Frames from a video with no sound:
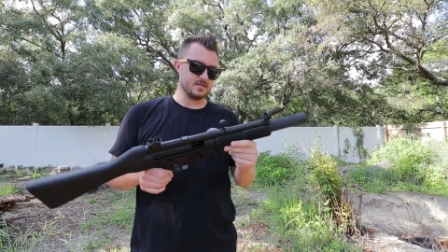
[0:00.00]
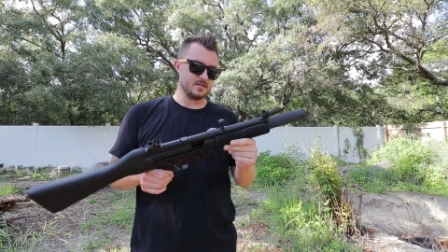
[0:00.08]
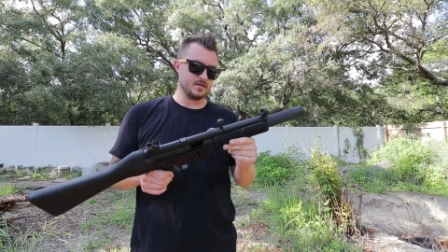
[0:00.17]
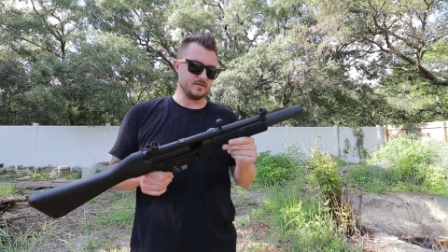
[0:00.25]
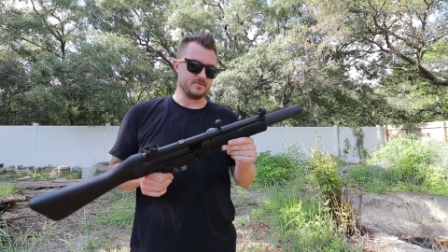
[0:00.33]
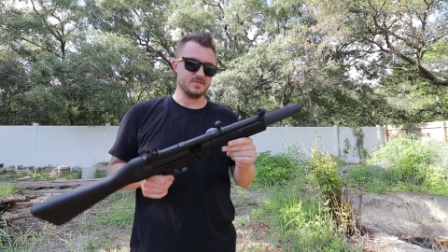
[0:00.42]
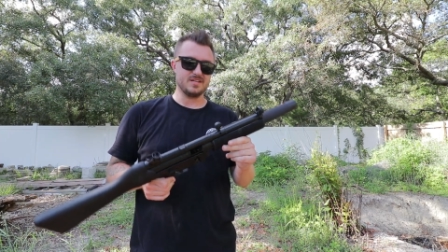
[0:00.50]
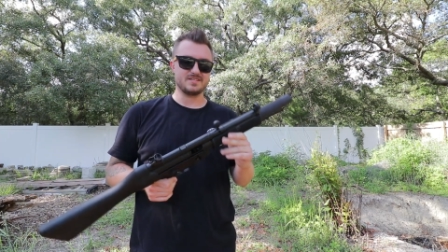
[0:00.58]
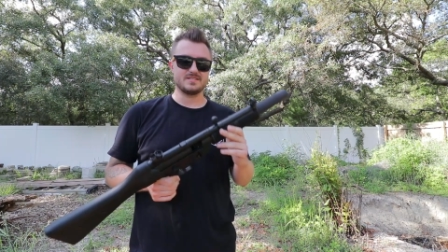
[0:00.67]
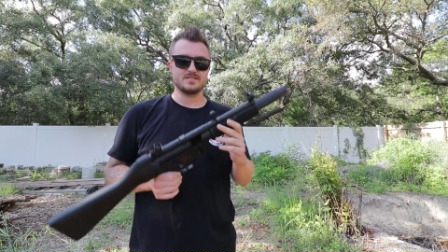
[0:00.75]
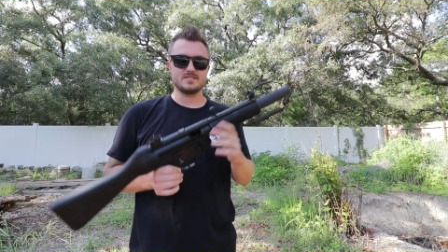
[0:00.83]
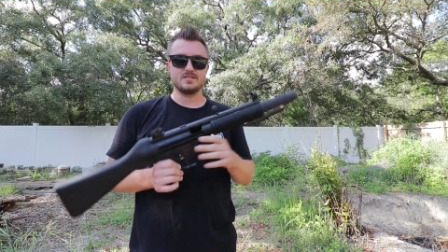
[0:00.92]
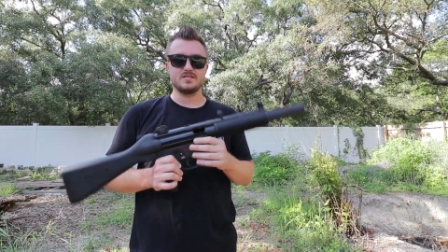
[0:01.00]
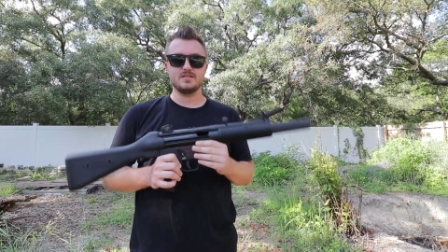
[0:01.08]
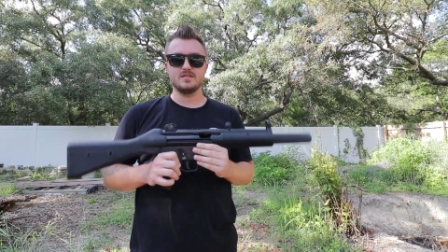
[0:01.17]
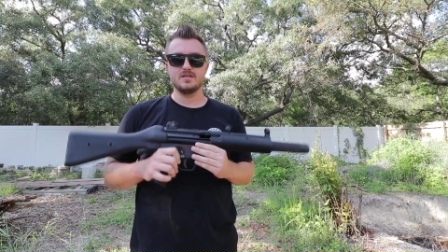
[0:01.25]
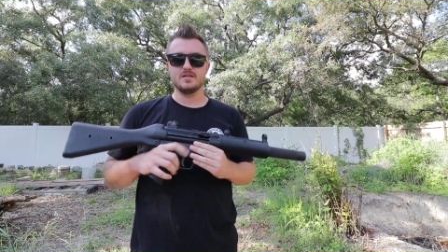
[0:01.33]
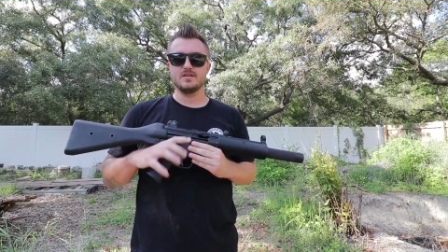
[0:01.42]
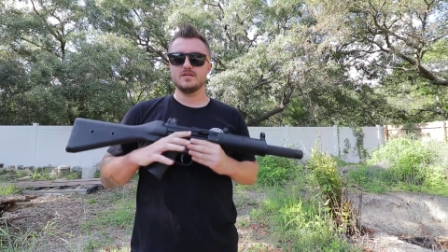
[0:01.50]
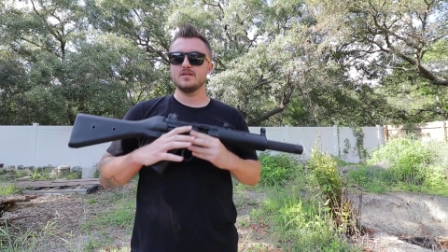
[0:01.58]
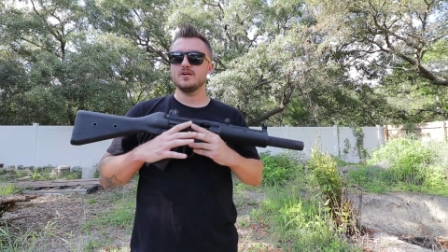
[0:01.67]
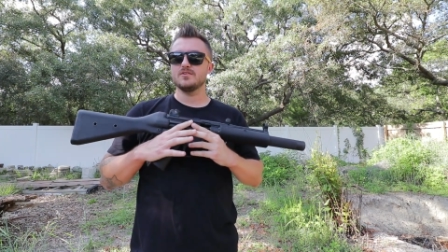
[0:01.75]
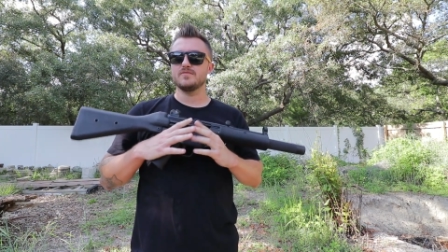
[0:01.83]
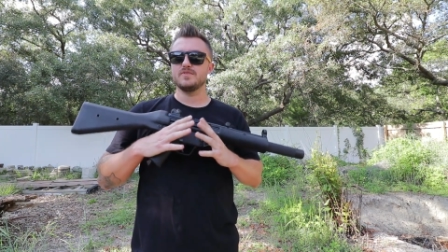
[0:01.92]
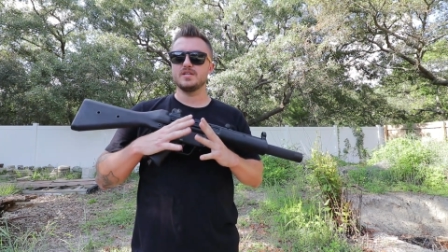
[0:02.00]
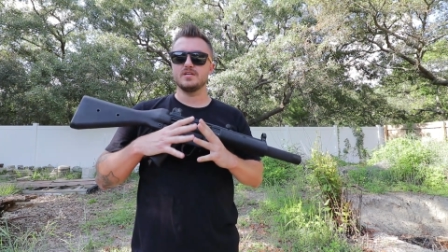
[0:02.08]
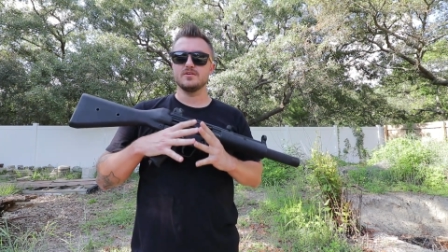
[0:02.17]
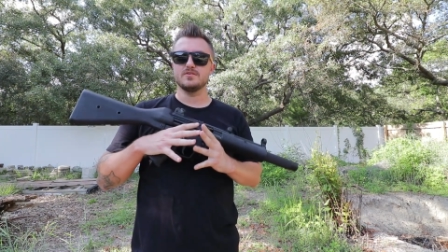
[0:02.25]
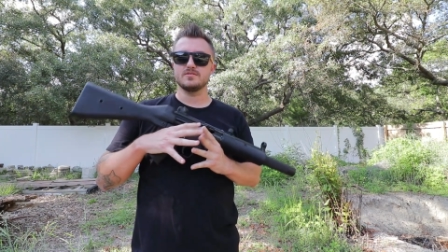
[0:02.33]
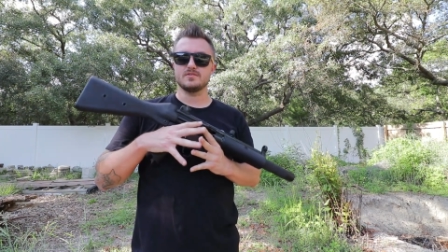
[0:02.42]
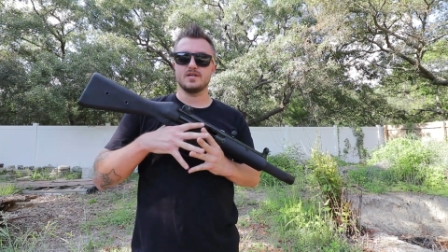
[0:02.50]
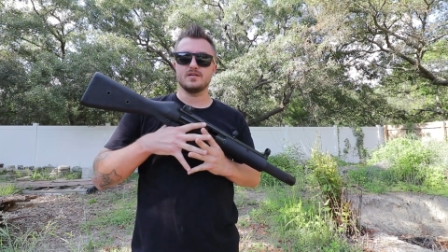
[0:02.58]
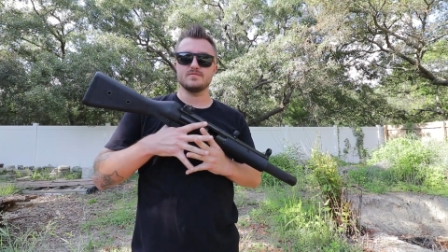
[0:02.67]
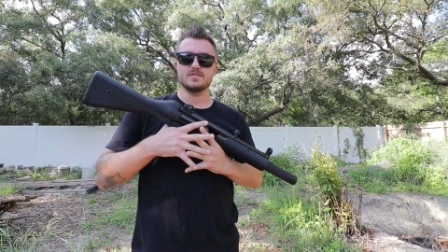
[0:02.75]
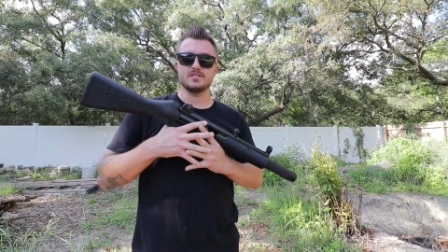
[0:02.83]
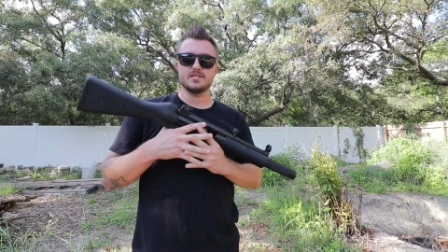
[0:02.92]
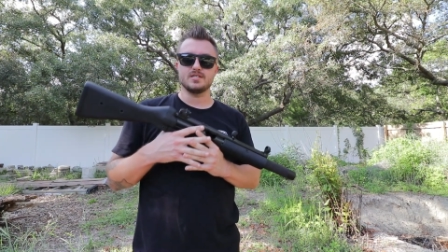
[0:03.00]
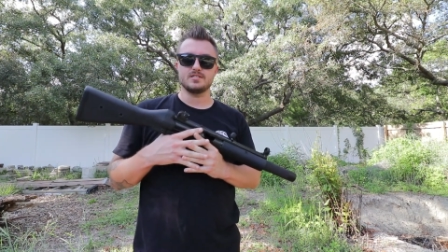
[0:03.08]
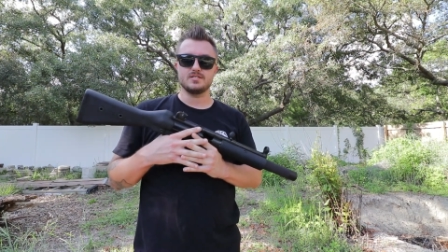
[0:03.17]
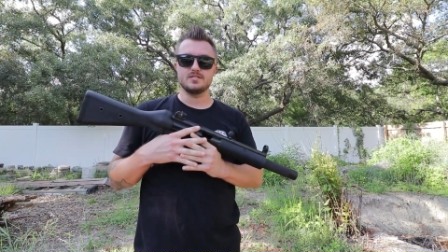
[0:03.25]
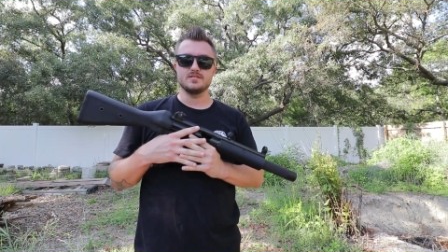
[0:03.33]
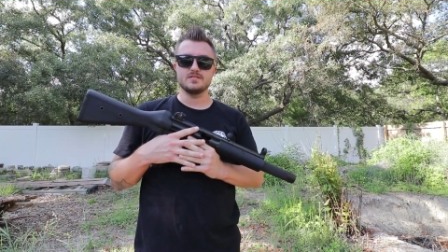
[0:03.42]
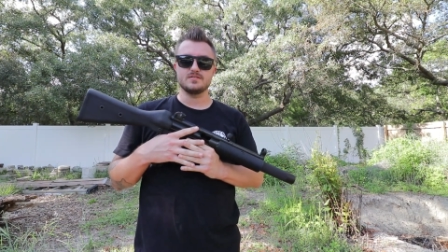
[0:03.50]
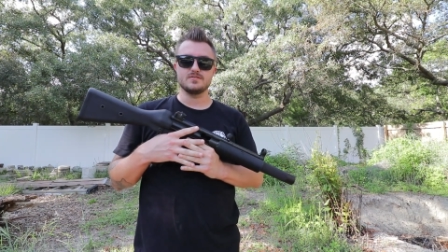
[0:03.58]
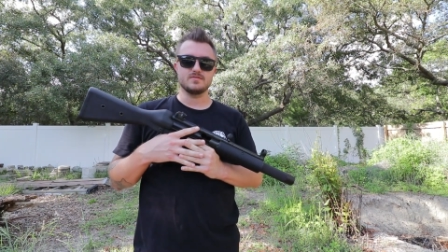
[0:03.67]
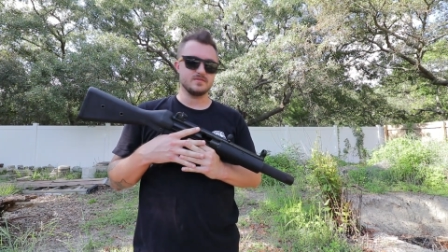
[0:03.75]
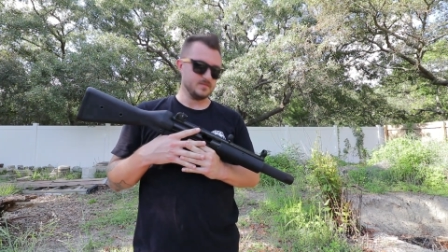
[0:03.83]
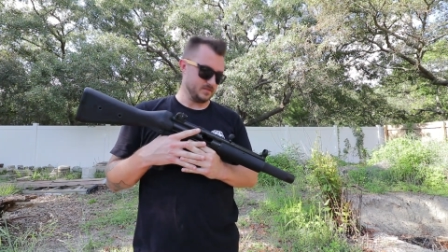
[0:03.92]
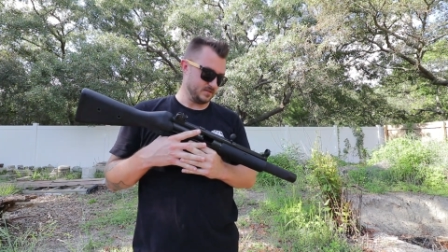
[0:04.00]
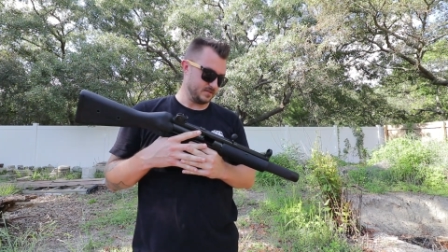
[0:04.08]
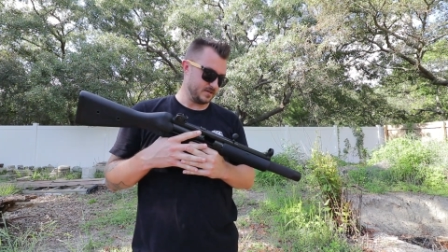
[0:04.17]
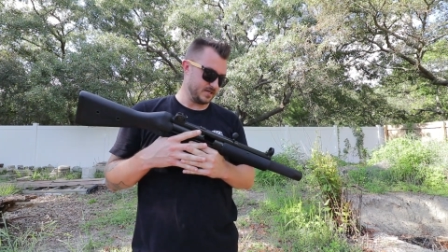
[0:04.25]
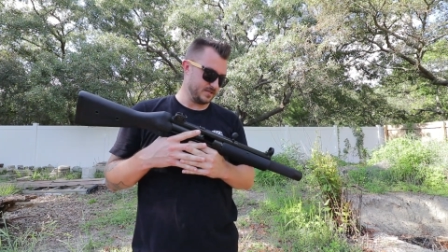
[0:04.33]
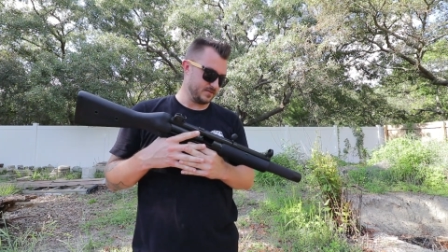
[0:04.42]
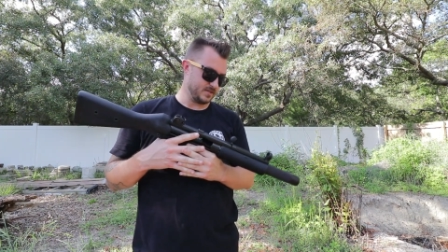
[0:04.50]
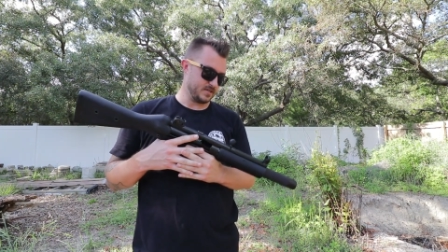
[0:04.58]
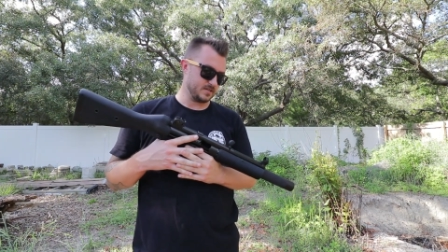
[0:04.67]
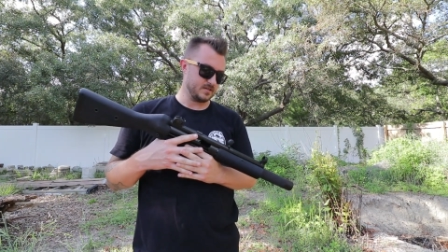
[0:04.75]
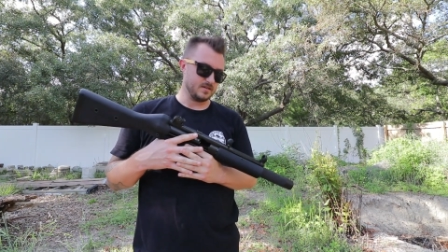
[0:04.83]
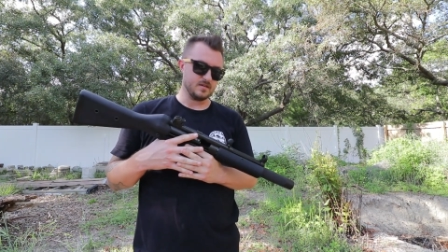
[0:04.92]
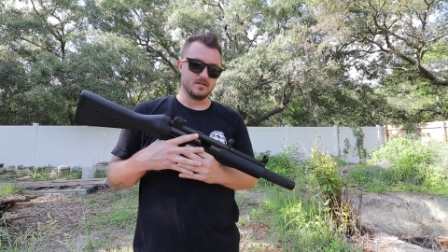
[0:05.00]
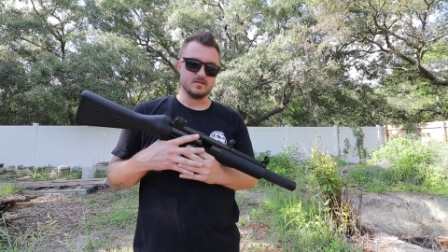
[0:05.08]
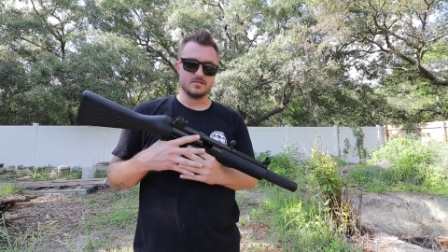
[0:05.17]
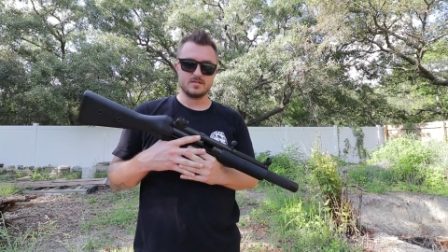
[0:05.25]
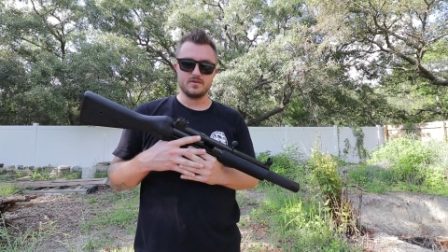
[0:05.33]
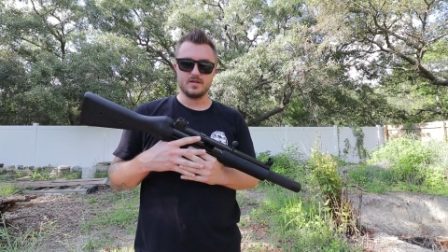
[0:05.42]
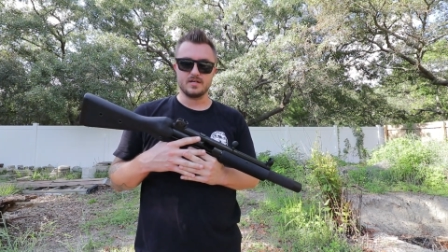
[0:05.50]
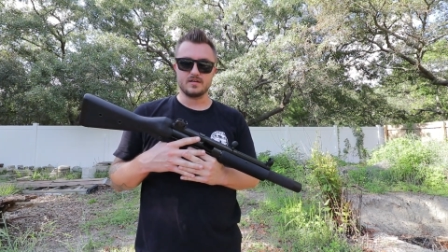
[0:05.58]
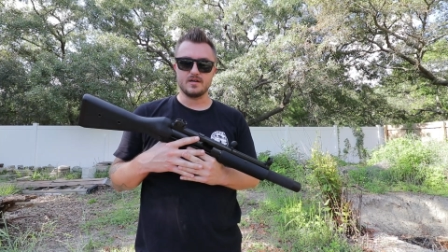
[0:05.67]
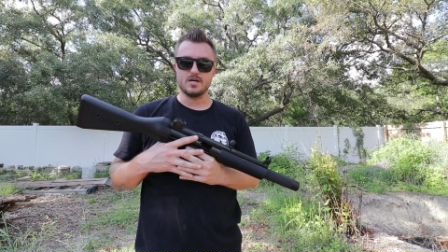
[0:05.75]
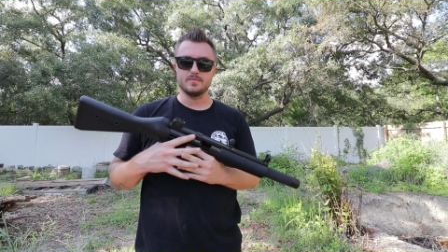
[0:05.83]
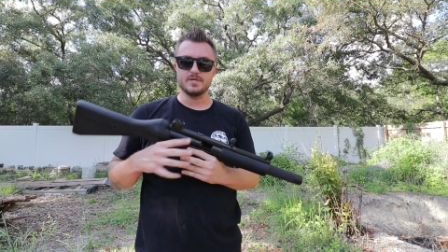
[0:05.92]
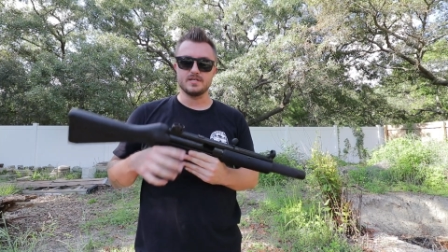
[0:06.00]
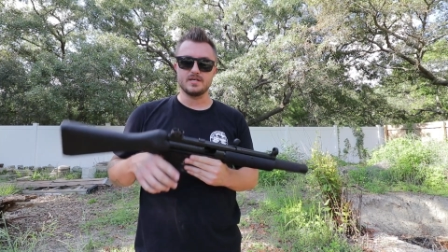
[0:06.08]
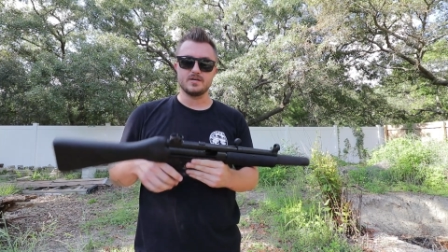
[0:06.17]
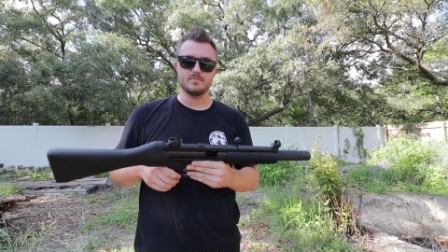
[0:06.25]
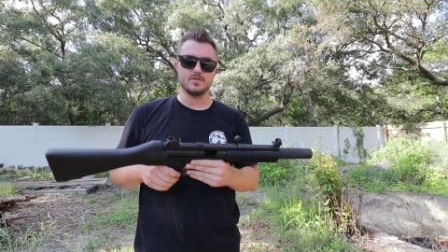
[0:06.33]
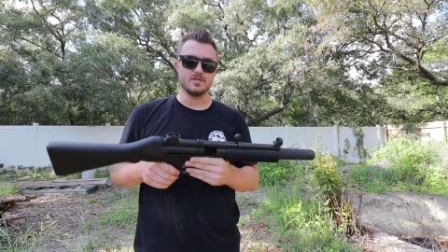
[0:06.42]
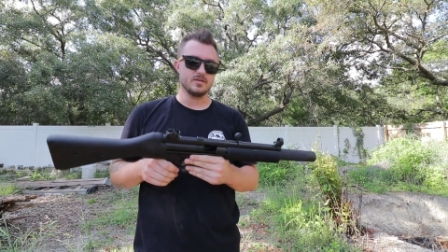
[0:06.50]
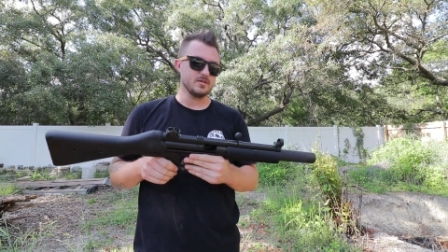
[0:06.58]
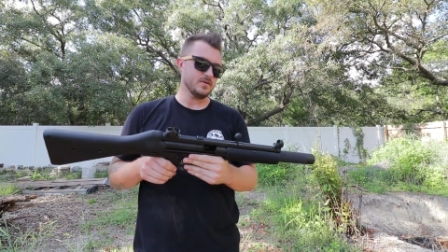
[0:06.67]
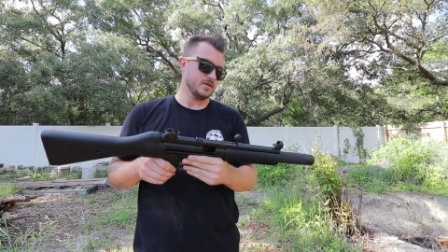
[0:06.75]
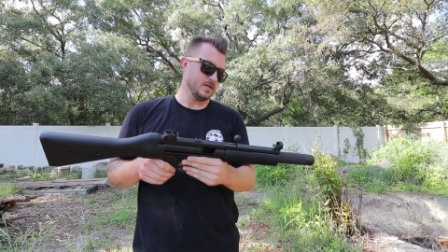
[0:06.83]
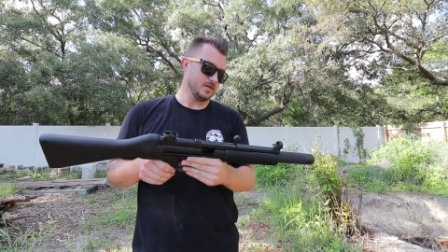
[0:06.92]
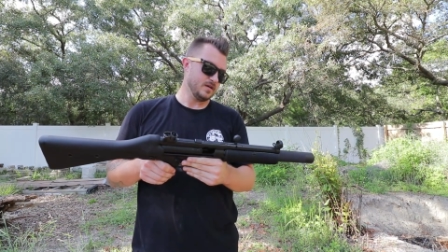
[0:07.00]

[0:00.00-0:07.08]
Uh, if you'd like to see other videos or have suggestions or, or anything, uh, just go ahead and comment down below.